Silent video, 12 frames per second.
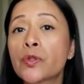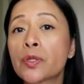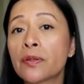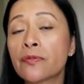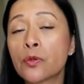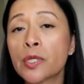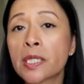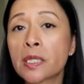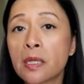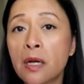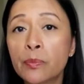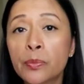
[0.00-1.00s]
So for
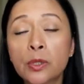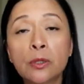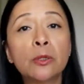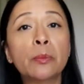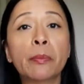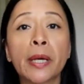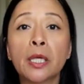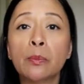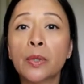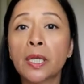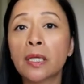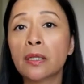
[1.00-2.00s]
example,
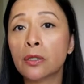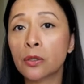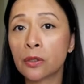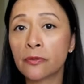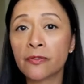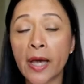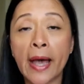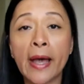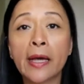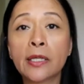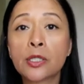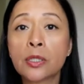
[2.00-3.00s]
maybe you've
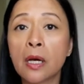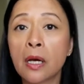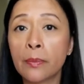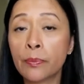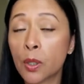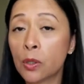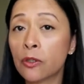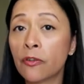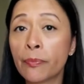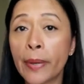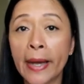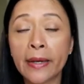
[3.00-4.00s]
had a bowl
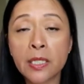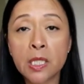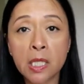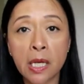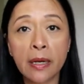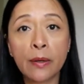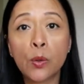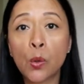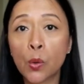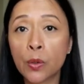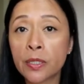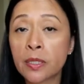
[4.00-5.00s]
of pasta
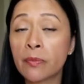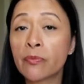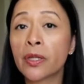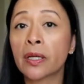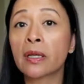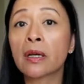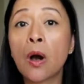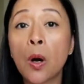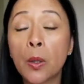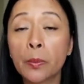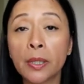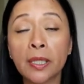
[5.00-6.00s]
or something
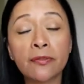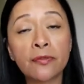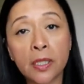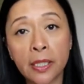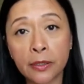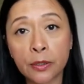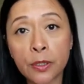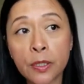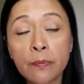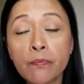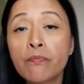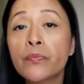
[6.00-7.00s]
carby for lunch,
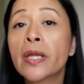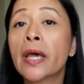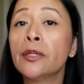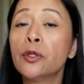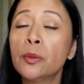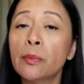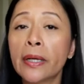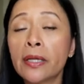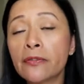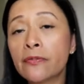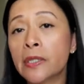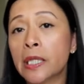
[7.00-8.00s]
and you
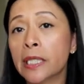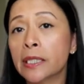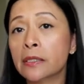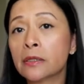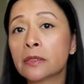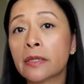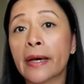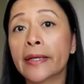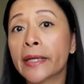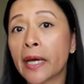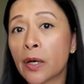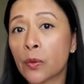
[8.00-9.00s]
may find that
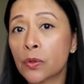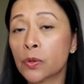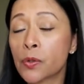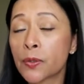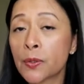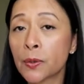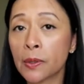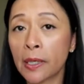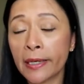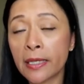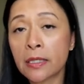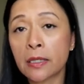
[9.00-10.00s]
an hour or two
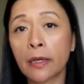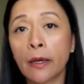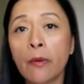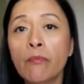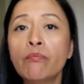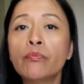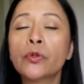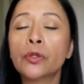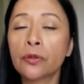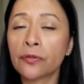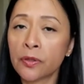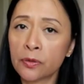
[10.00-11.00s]
later,
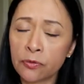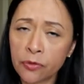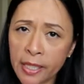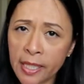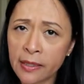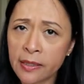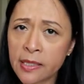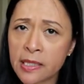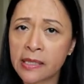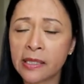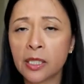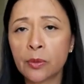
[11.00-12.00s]
you feel really
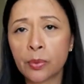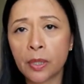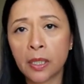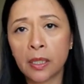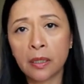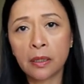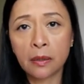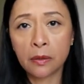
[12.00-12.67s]
sleepy,